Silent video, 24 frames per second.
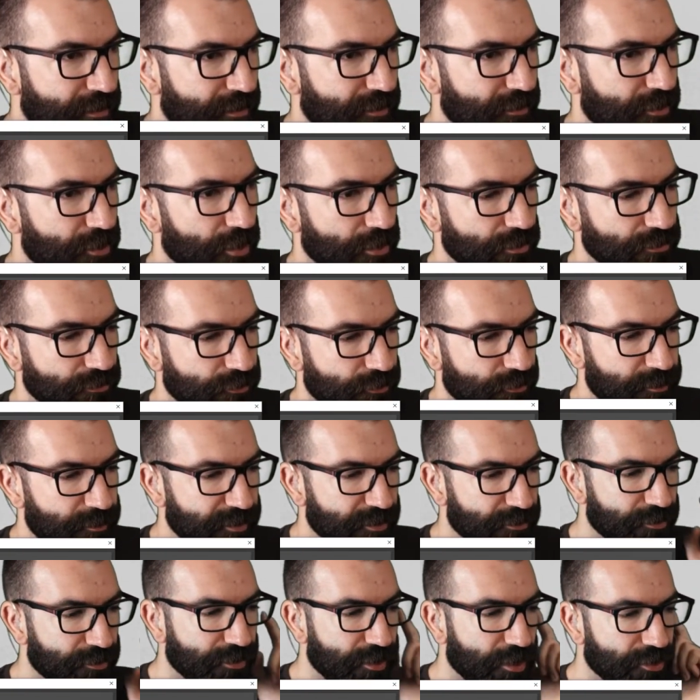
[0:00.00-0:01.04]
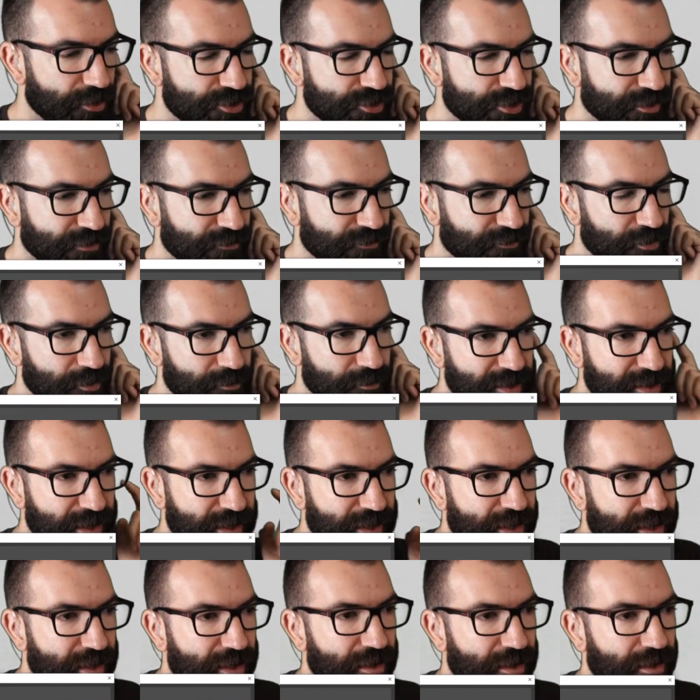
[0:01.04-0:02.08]
Color spill reduction is gonna be
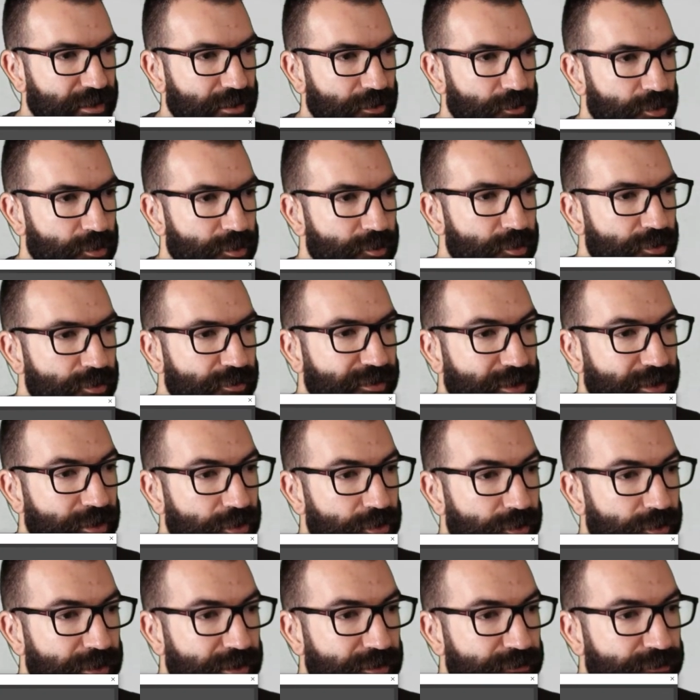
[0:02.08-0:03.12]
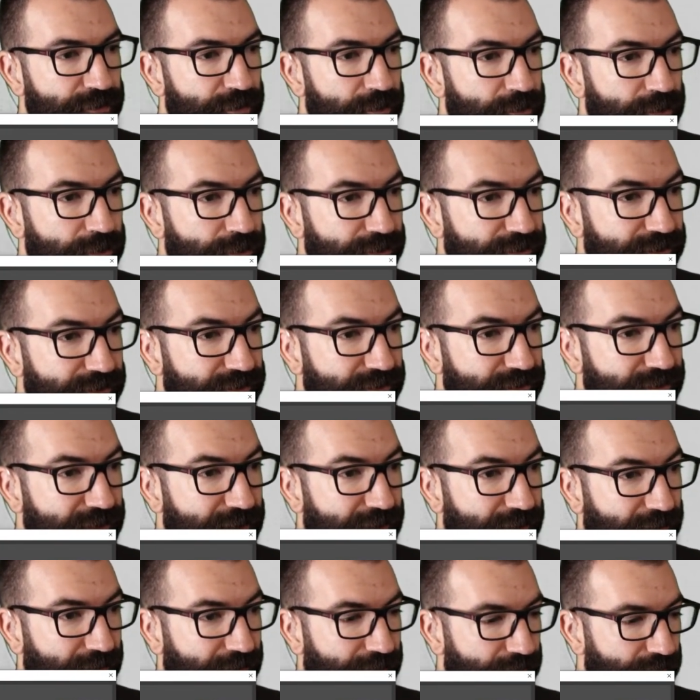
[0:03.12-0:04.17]
removing green from your
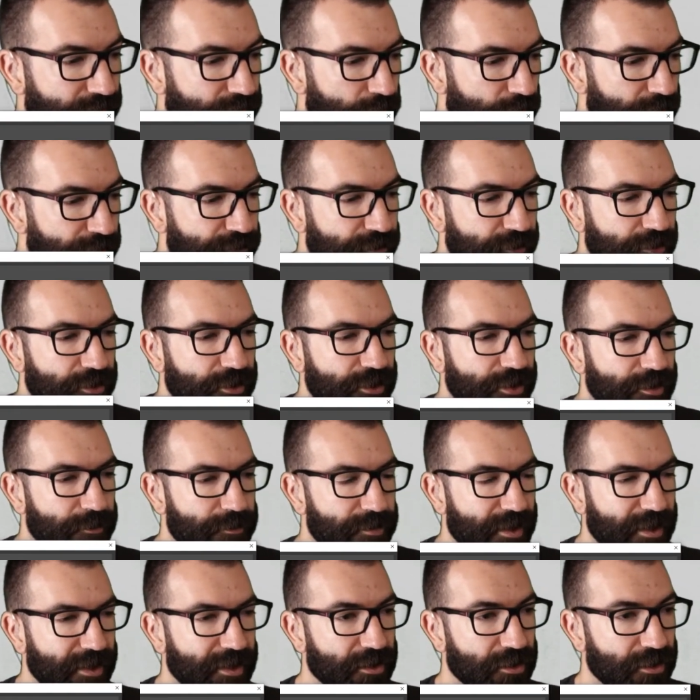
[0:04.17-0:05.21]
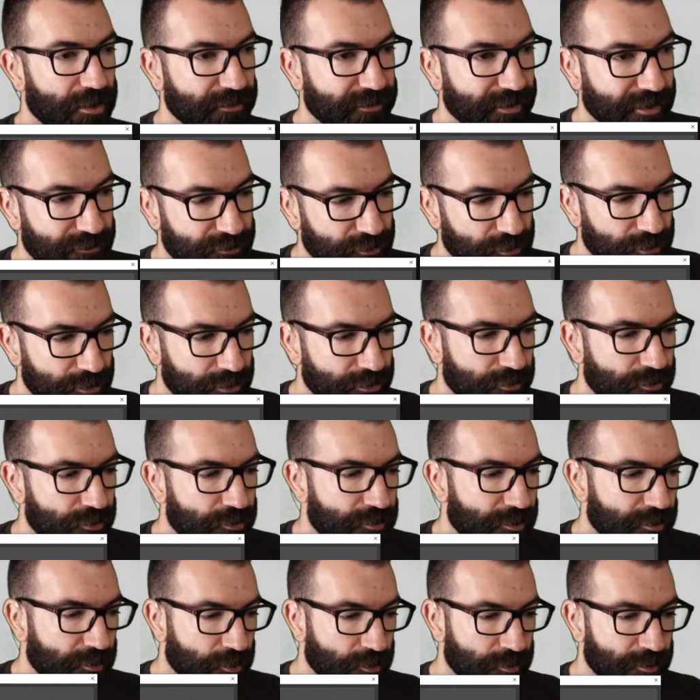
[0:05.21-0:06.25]
skin. So if you're gonna apply a LUT afterward,
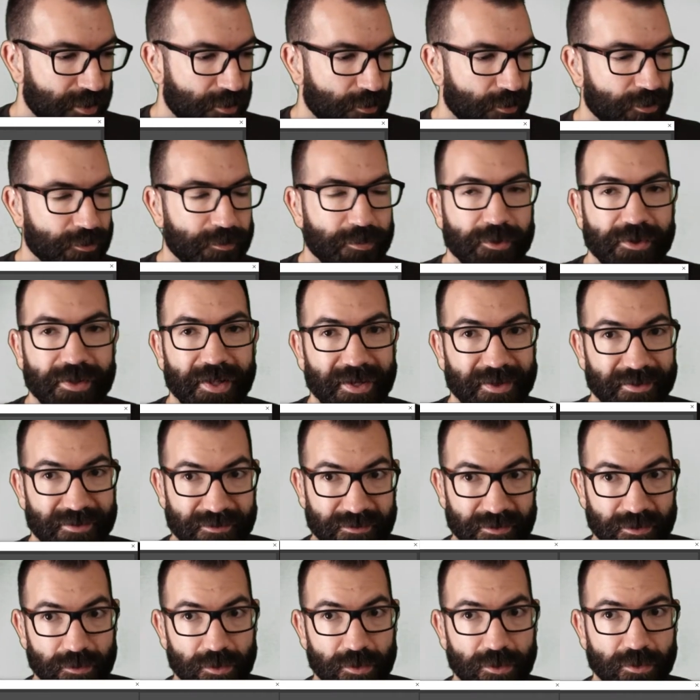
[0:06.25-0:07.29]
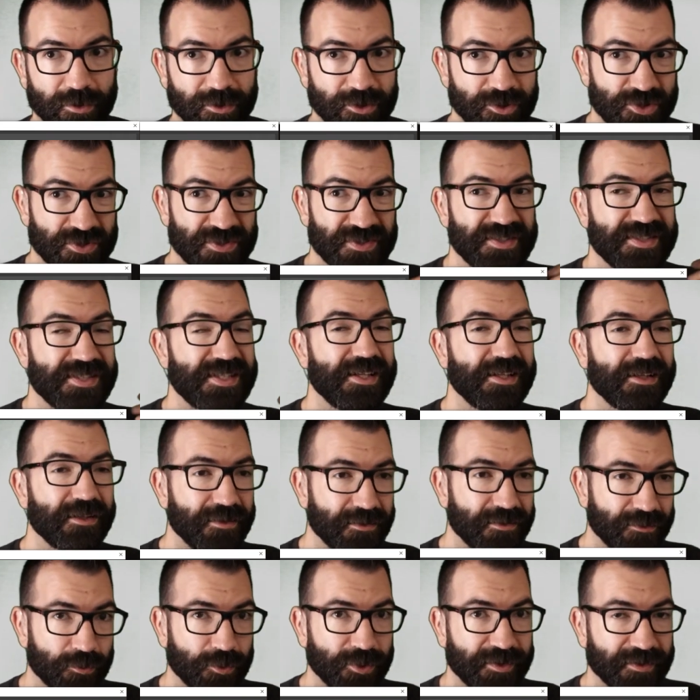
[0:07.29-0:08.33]
you may want to put that at 0 and just deal
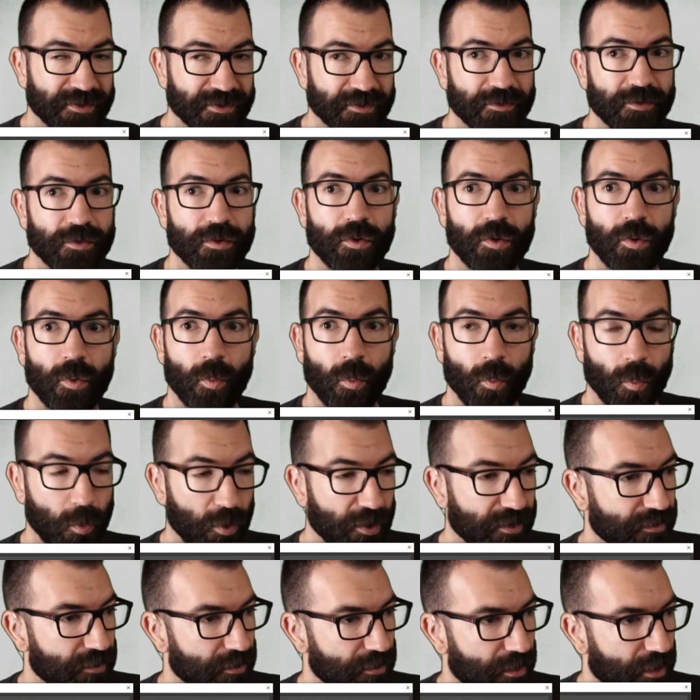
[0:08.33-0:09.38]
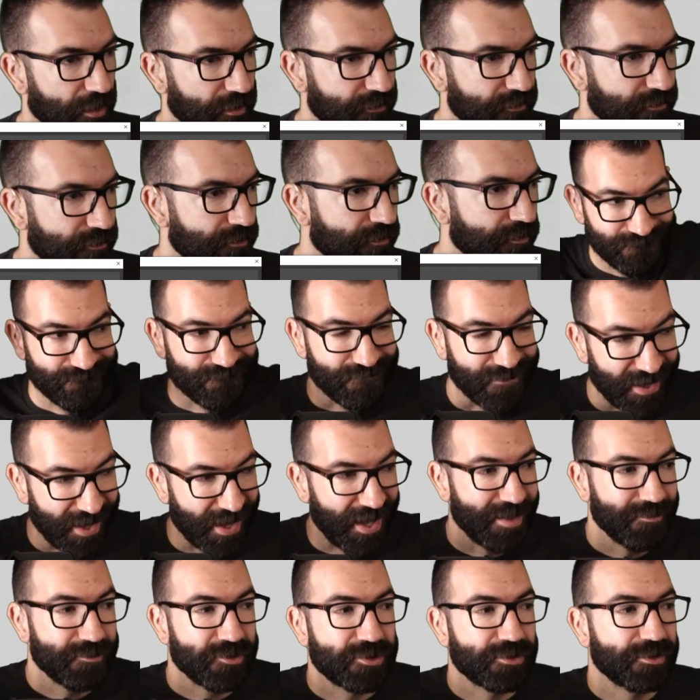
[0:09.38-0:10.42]
with it with the LUT.
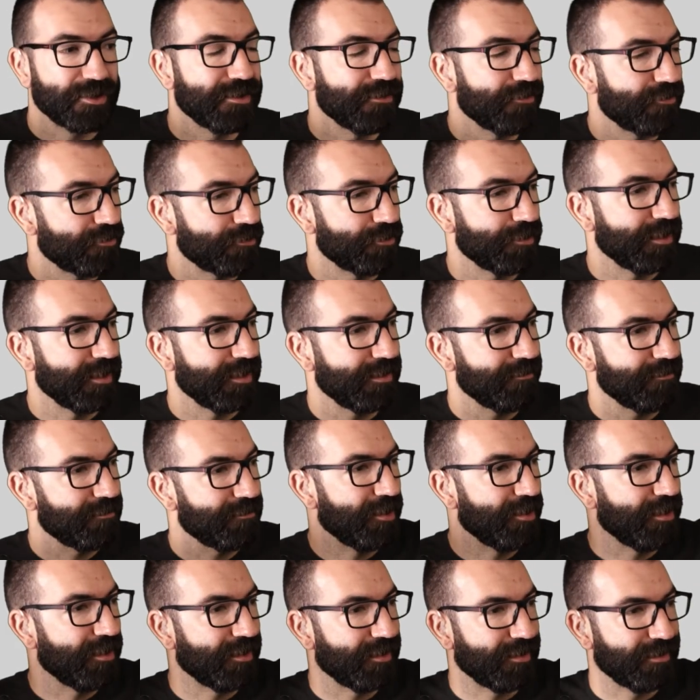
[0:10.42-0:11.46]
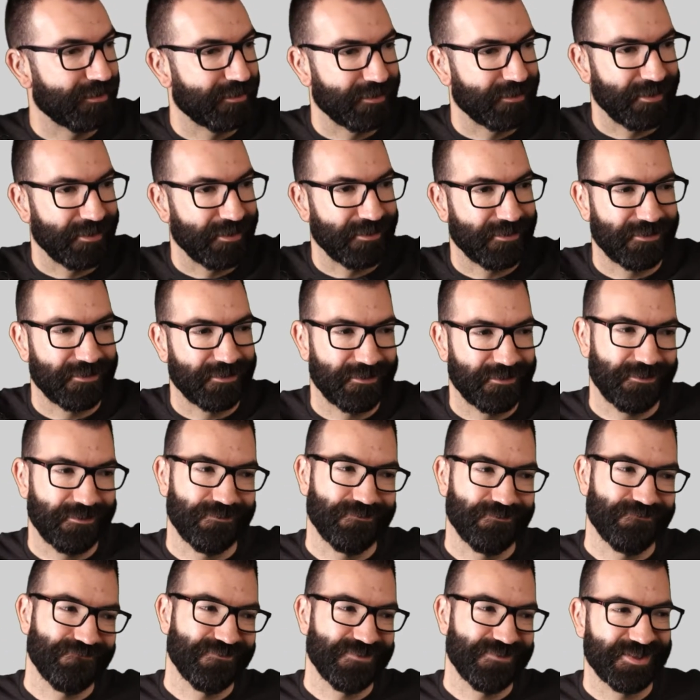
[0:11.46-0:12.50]
I'm green screen, but it's
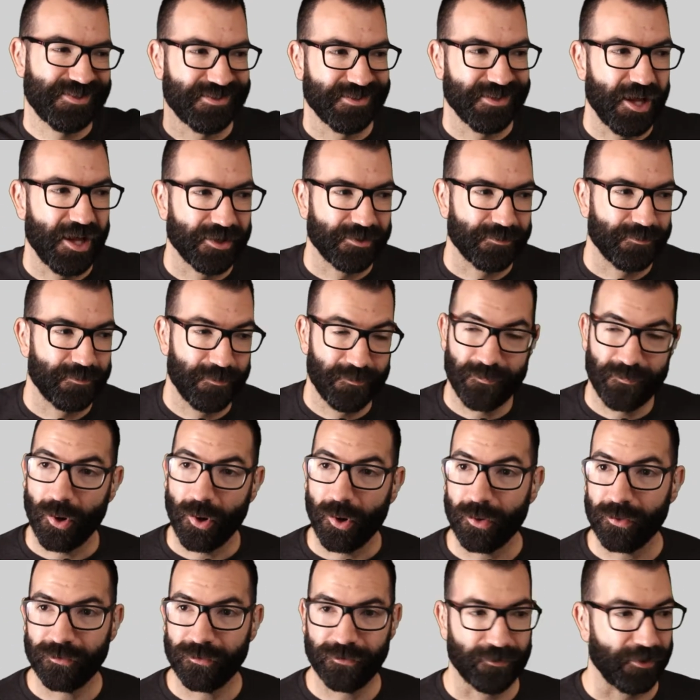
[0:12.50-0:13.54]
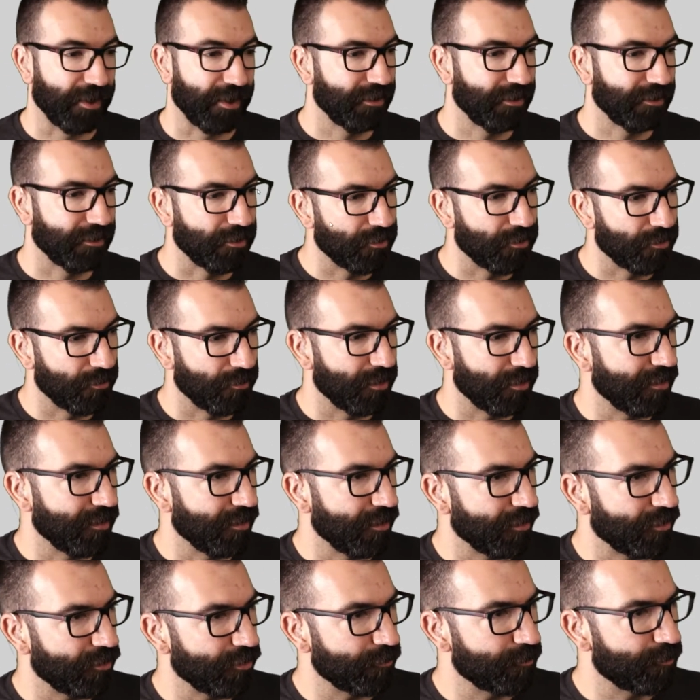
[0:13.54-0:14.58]
not perfect. It
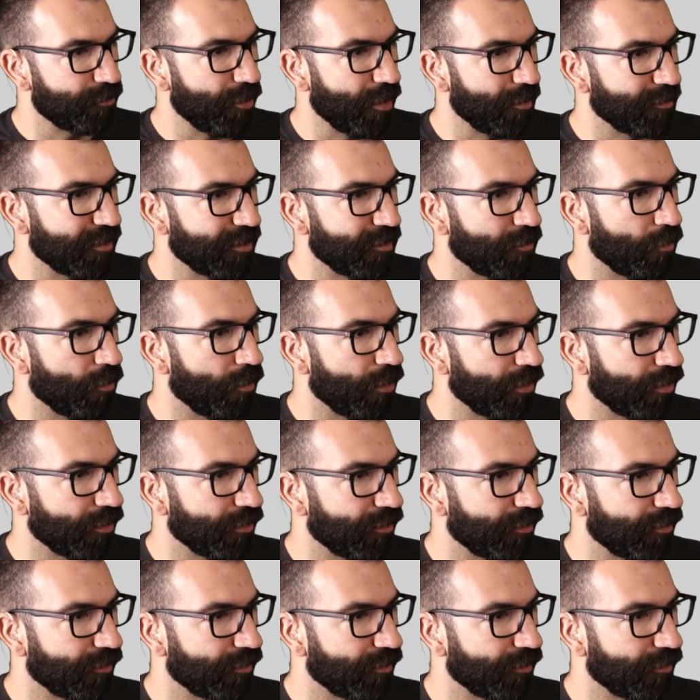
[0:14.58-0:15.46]
could probably work